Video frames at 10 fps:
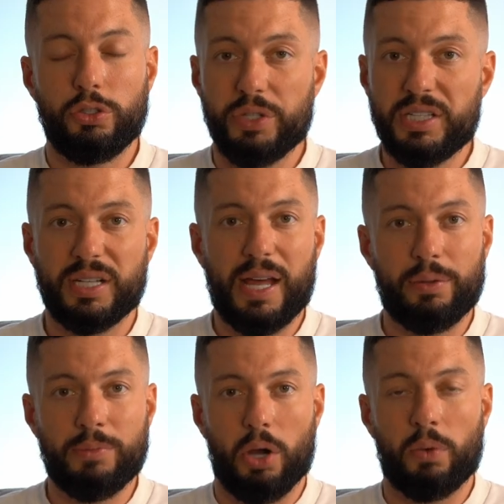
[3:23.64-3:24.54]
You need to let
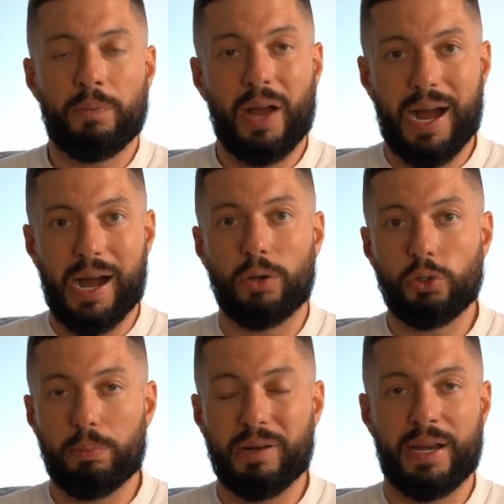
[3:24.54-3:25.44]
them know how
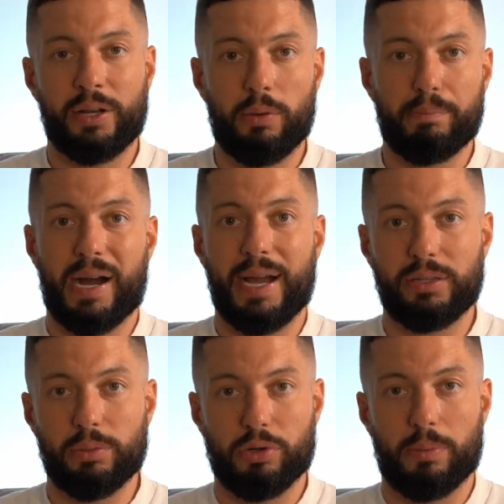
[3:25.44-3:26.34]
you're planning on
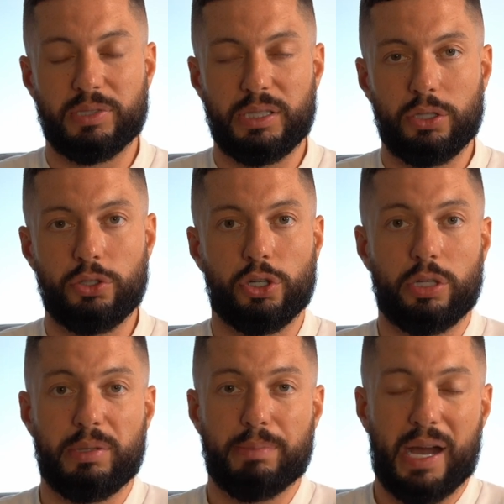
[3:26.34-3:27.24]
buying the property. Are you
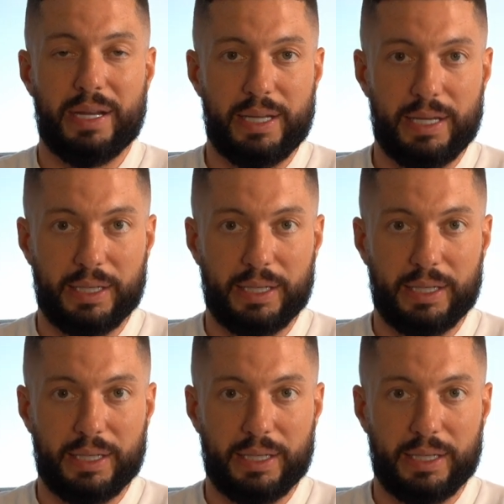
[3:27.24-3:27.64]
going to be buying it in